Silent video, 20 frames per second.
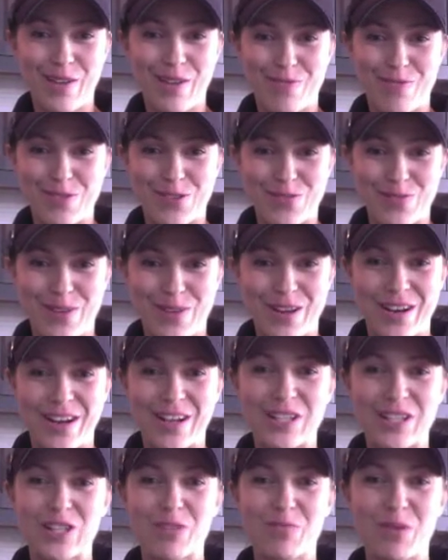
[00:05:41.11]
which one
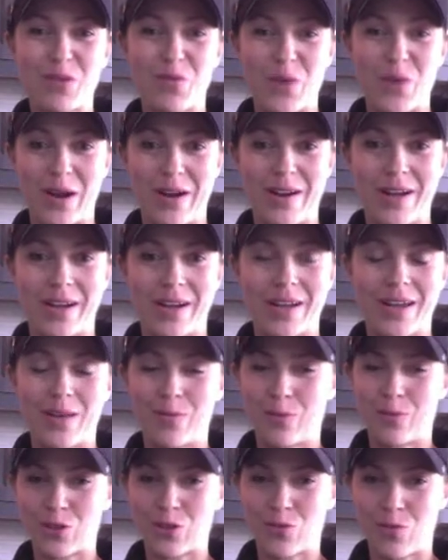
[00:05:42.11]
I should be wearing
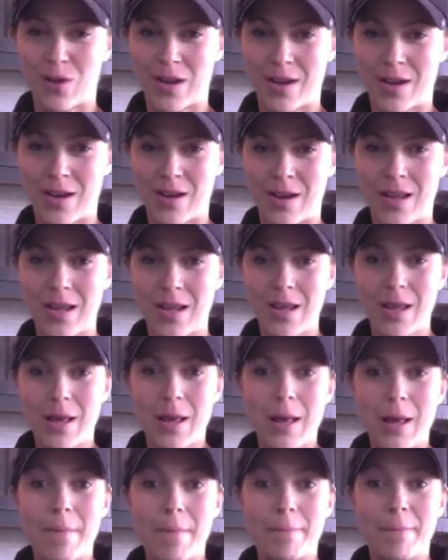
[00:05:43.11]
and which one
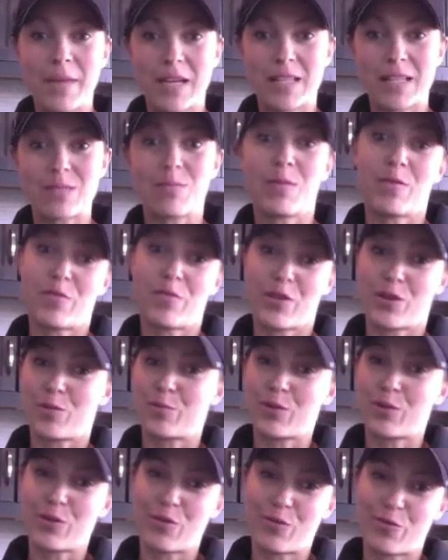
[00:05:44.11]
makes me feel
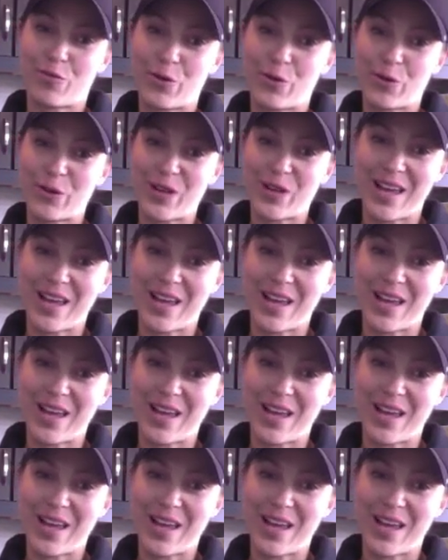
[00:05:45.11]
beautiful.